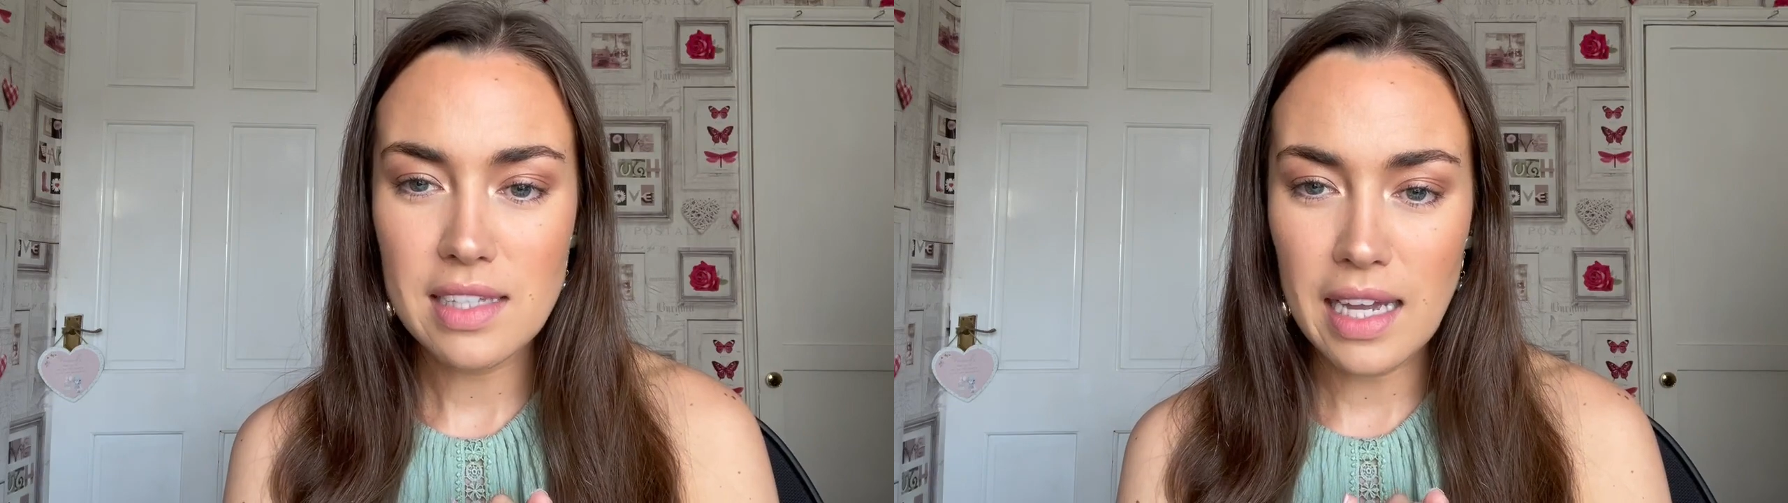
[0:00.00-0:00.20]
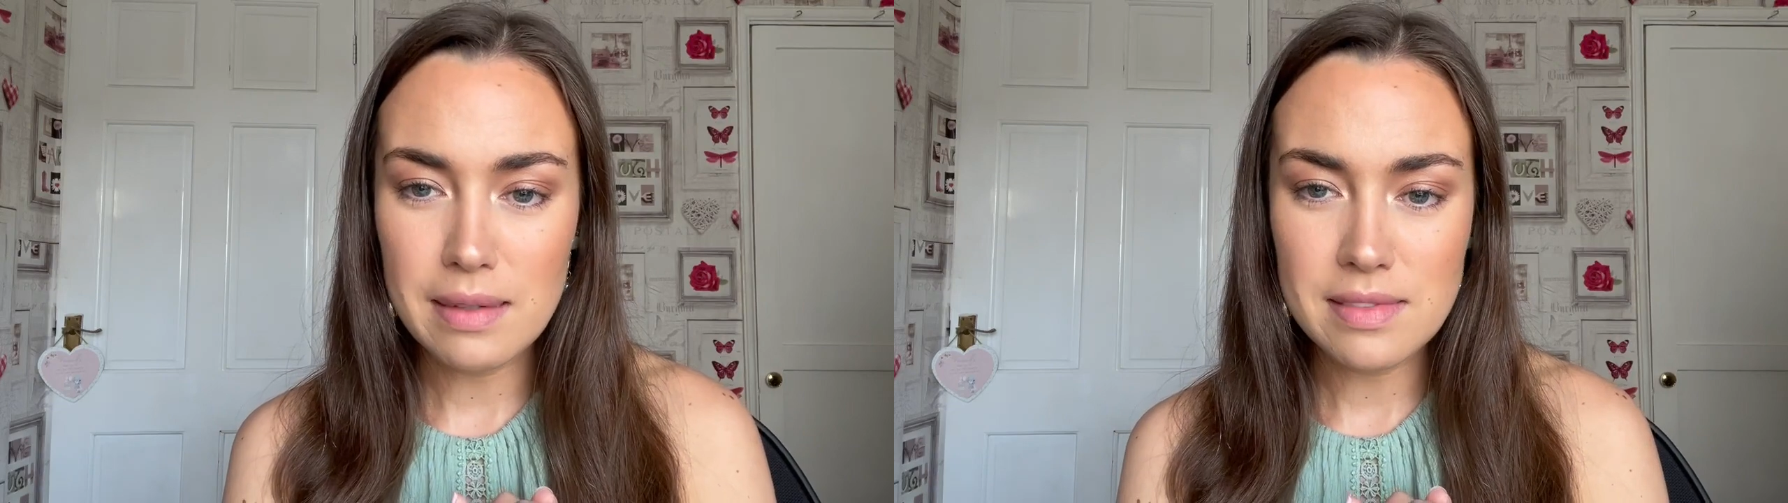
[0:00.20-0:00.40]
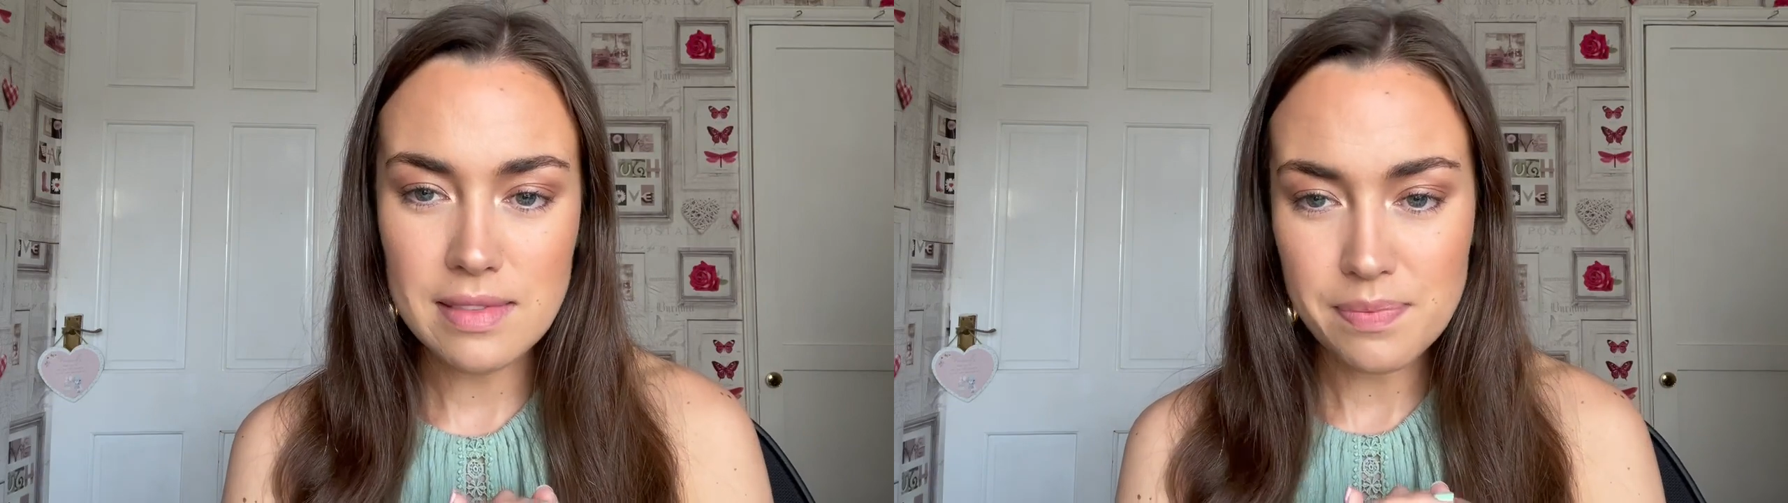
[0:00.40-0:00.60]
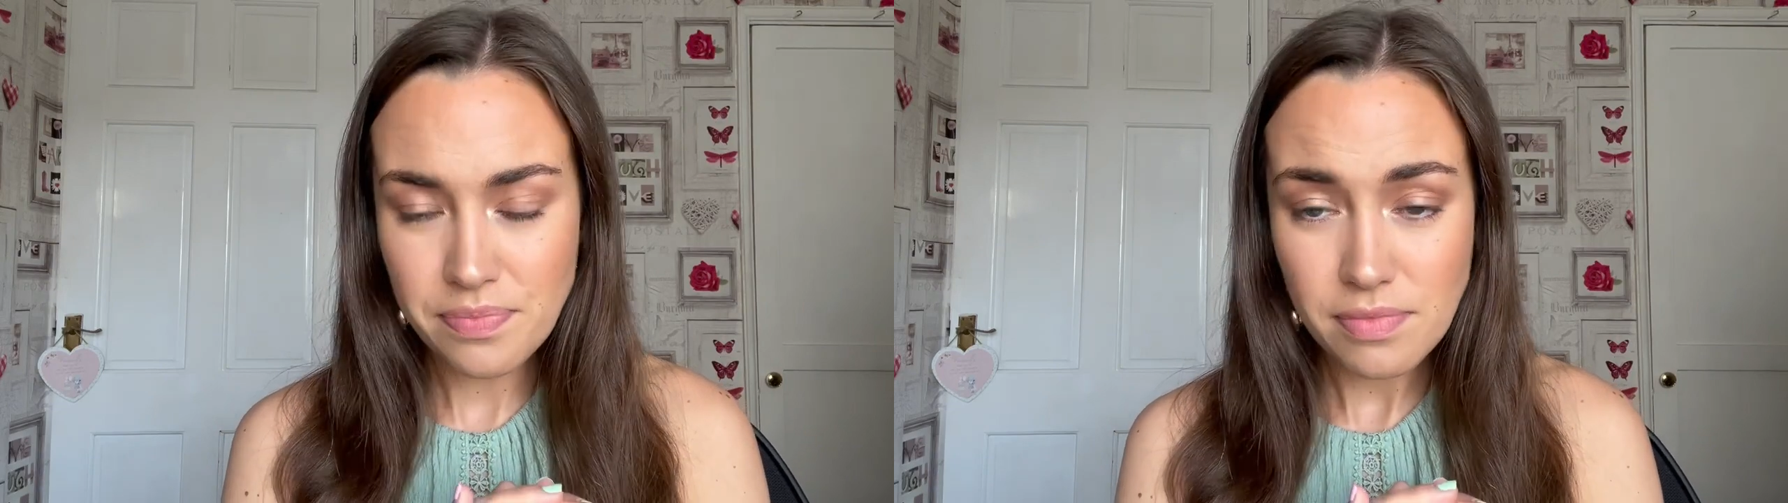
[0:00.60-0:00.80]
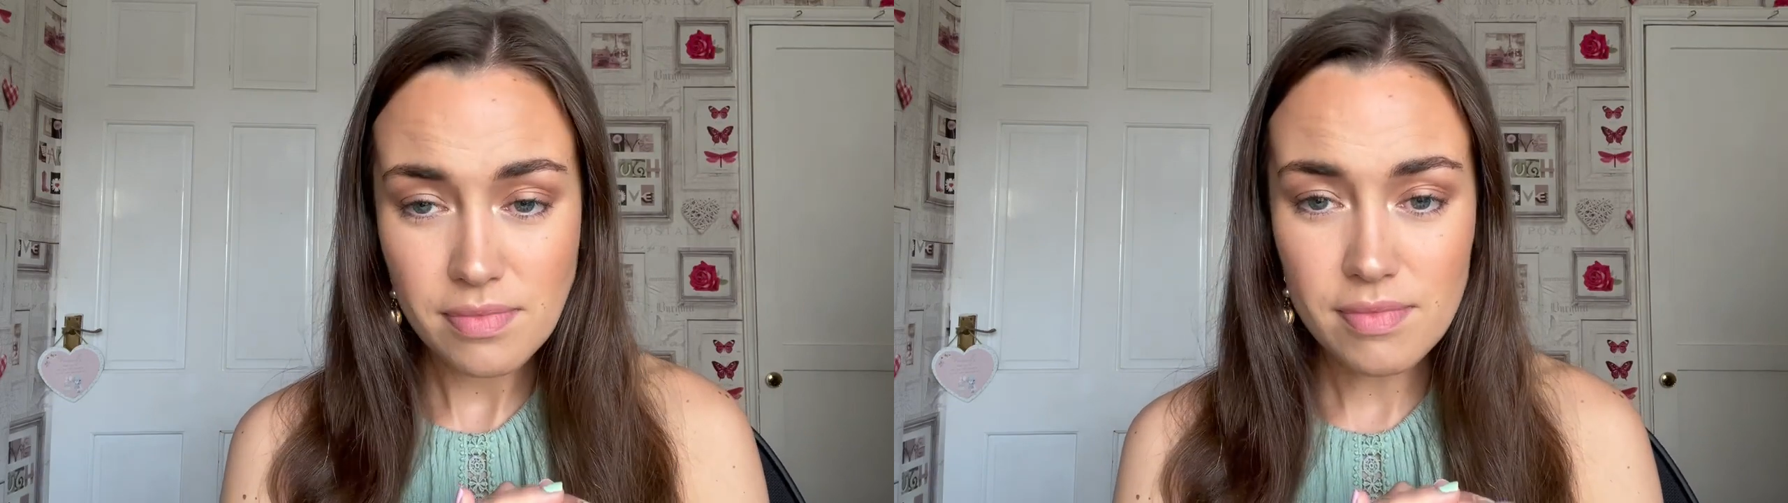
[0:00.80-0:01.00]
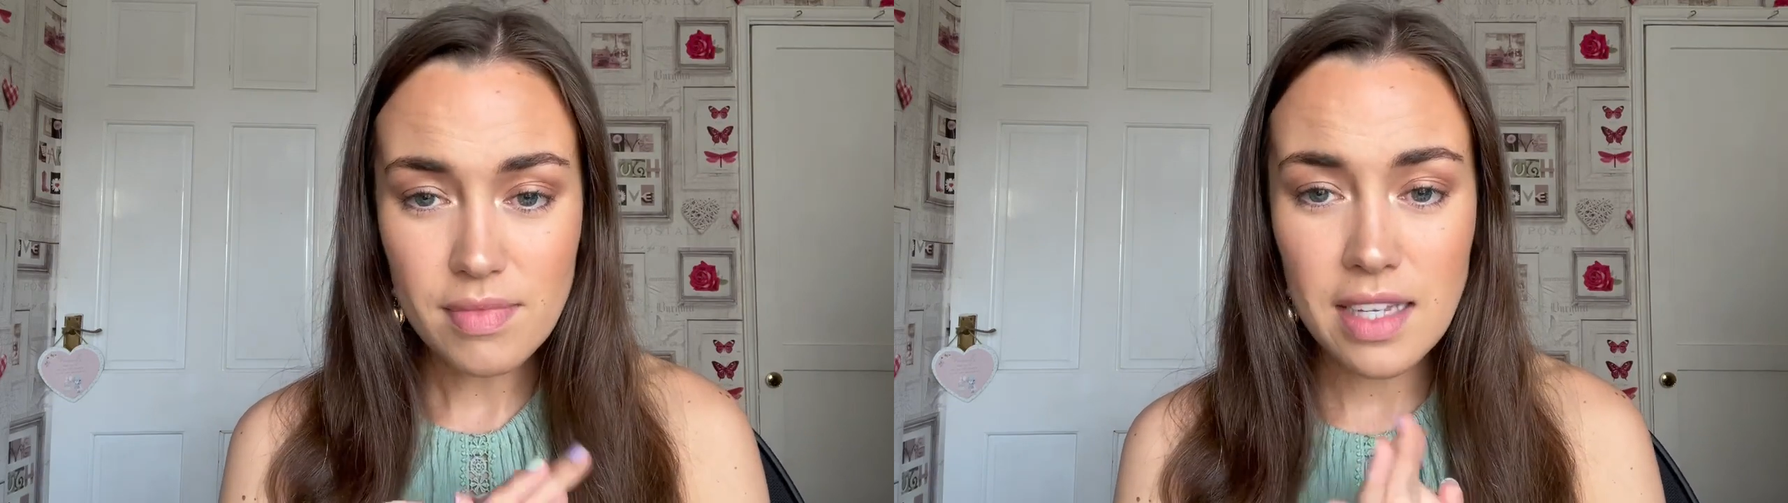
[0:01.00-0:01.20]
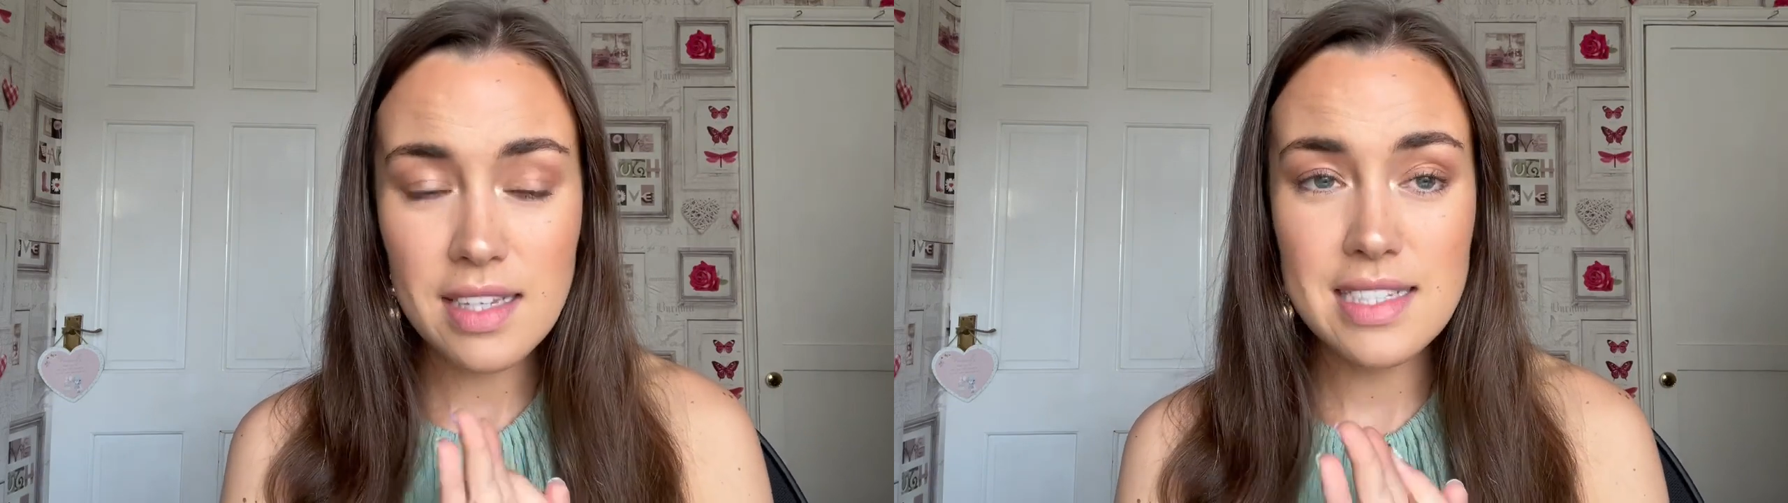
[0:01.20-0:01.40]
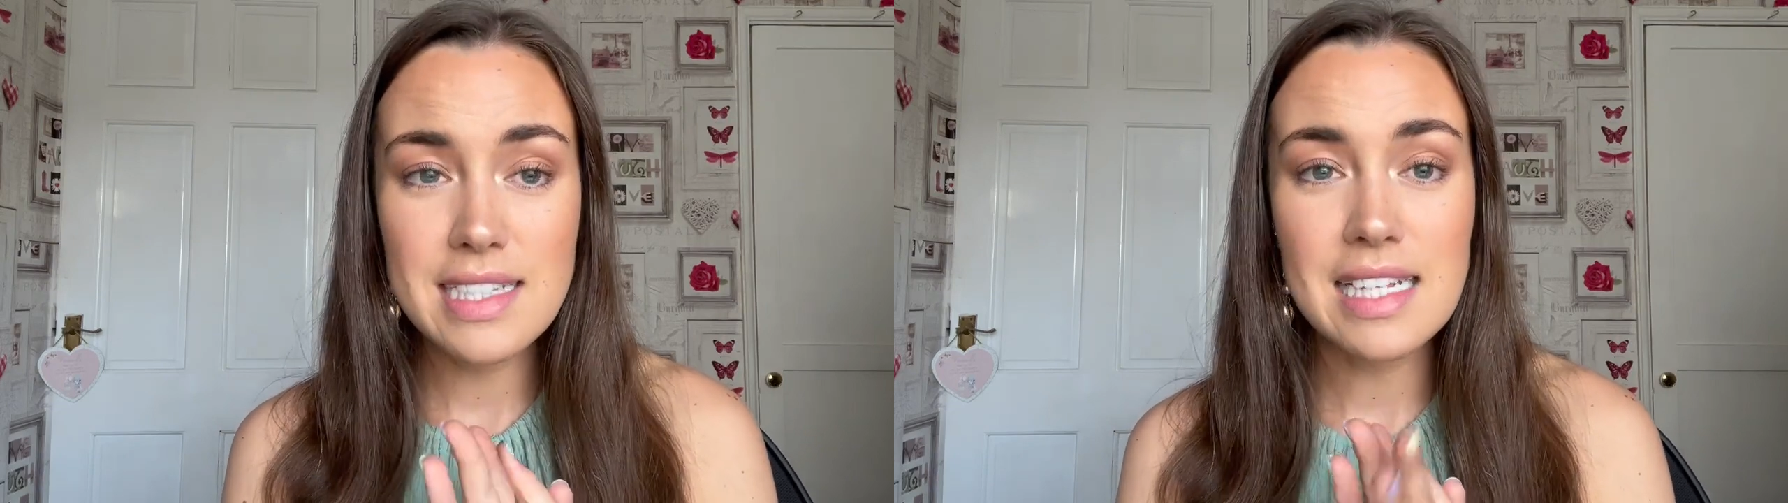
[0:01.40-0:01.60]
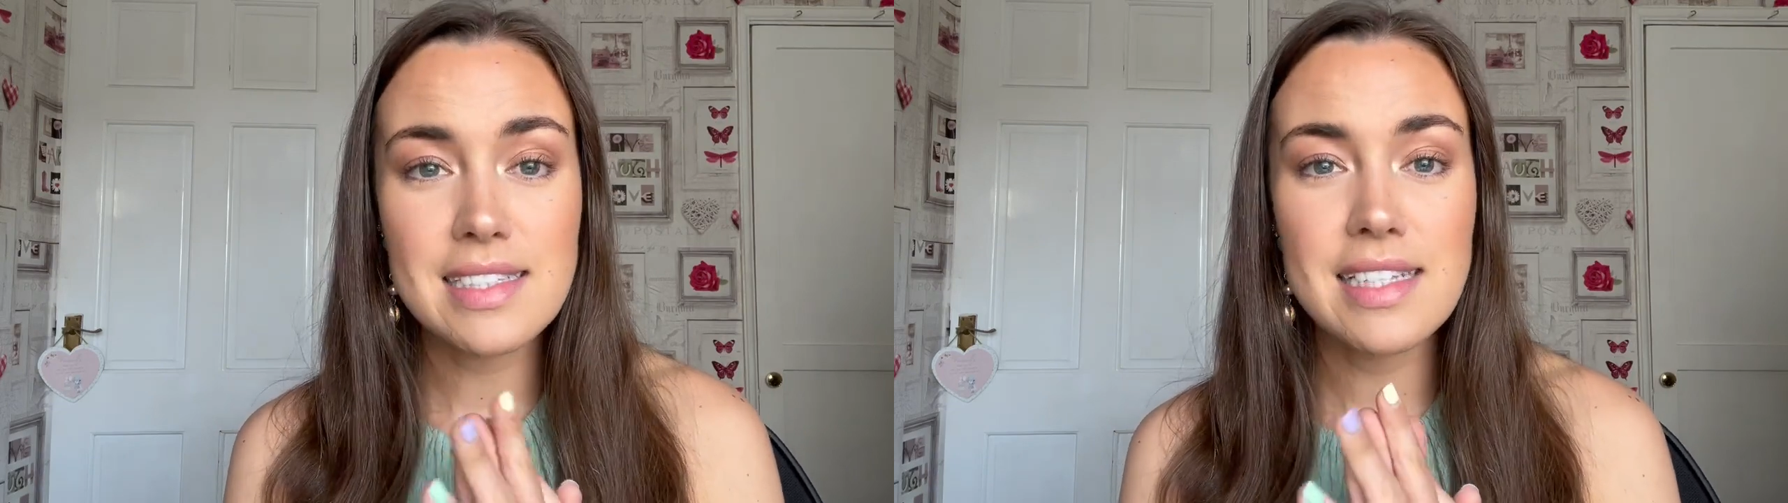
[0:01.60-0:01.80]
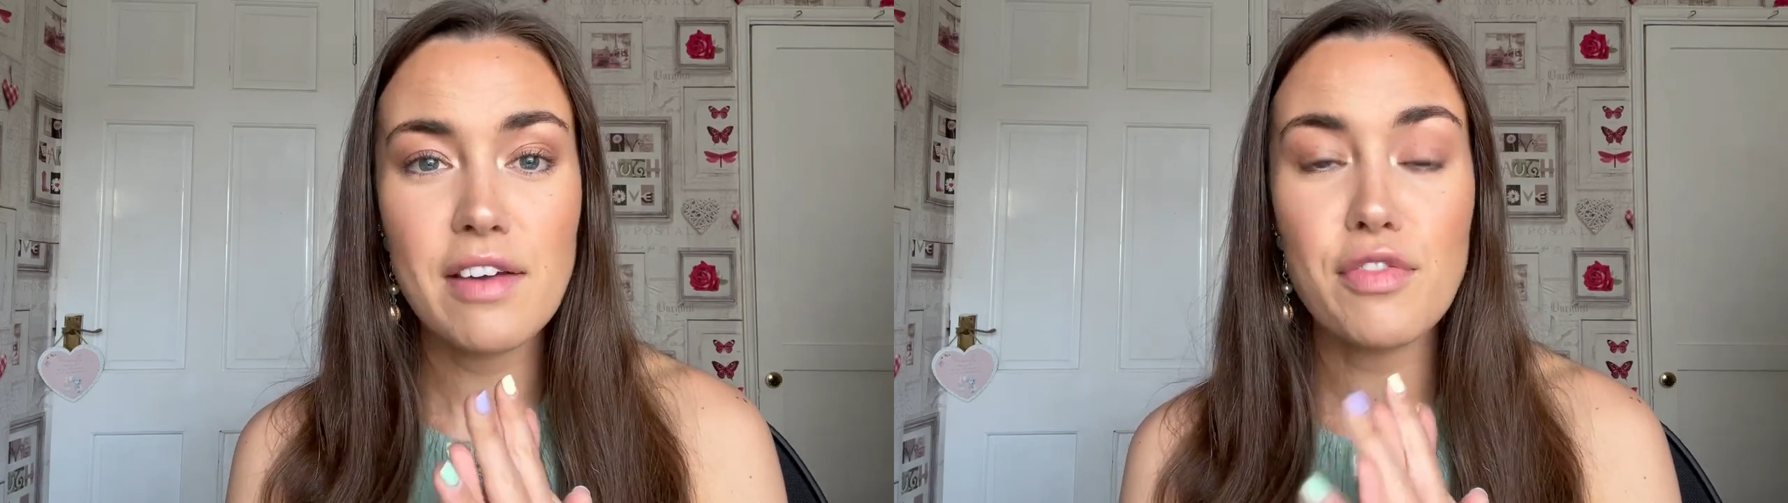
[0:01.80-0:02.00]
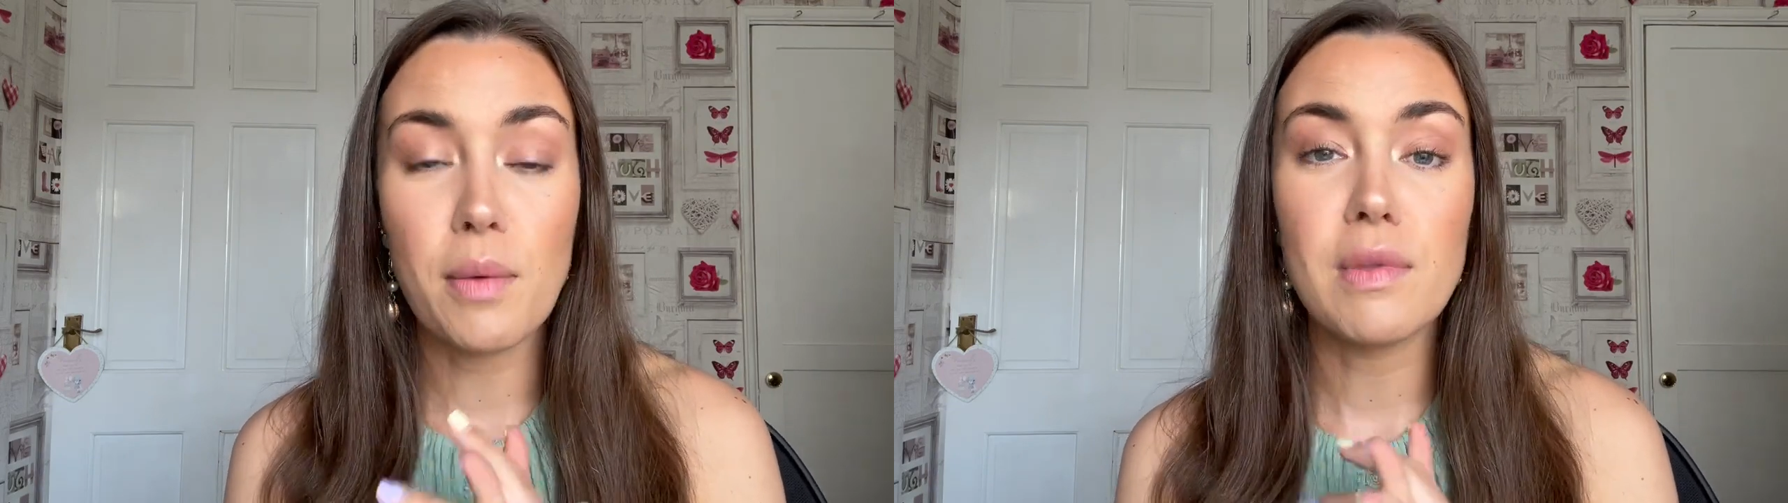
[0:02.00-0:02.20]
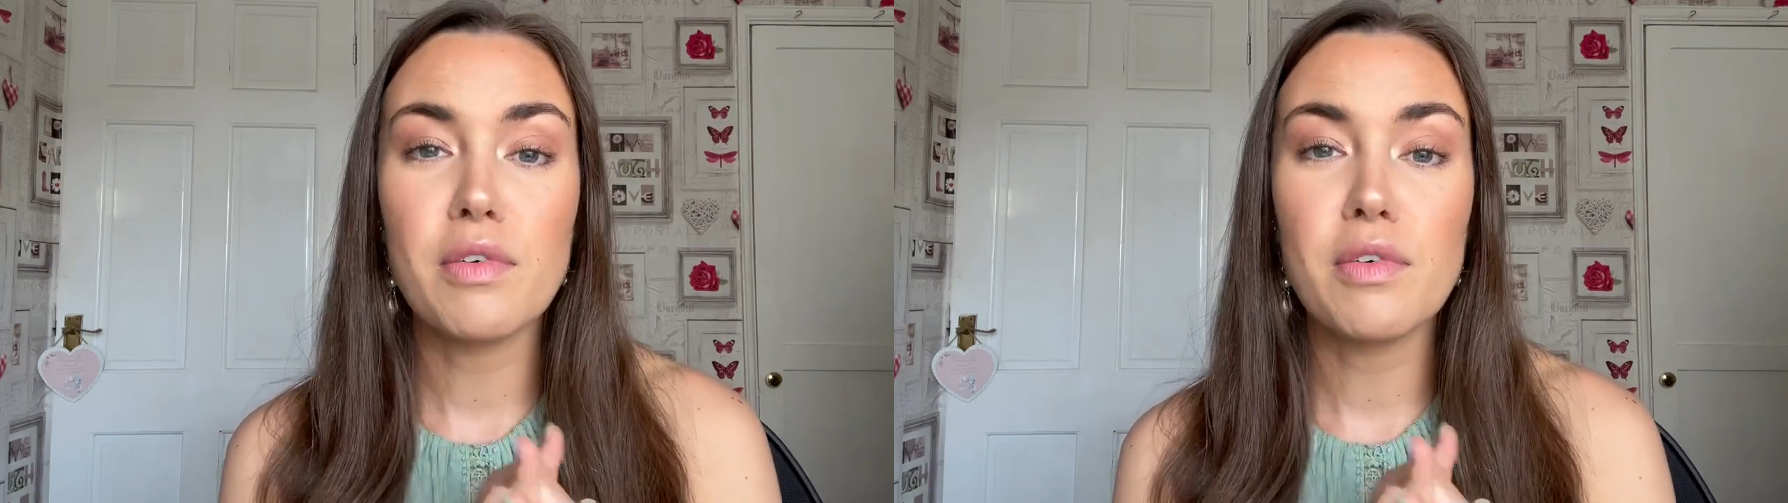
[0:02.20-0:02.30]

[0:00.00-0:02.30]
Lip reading: And there's a dancer from